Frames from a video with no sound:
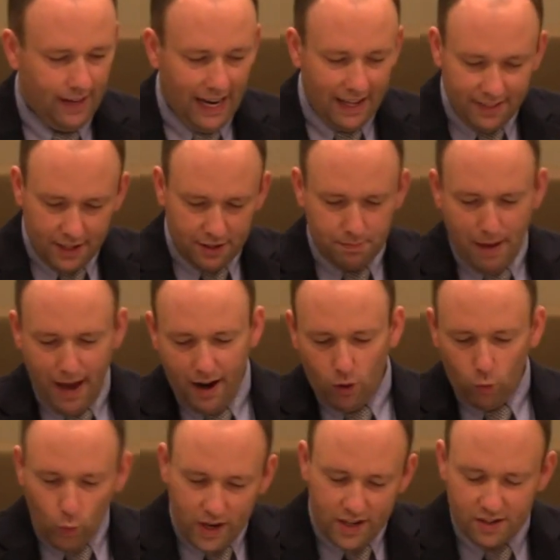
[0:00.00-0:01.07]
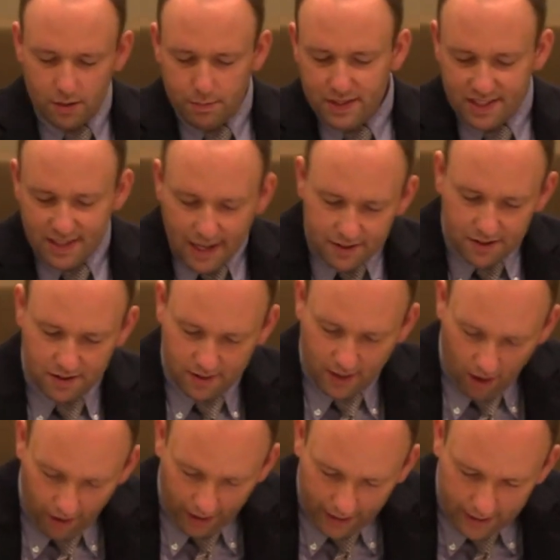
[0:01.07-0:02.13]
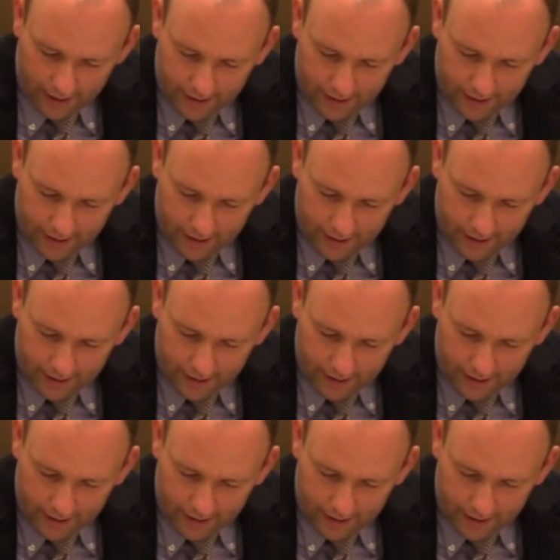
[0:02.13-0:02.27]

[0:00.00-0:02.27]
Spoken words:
in this matter. Wisdom is necessary.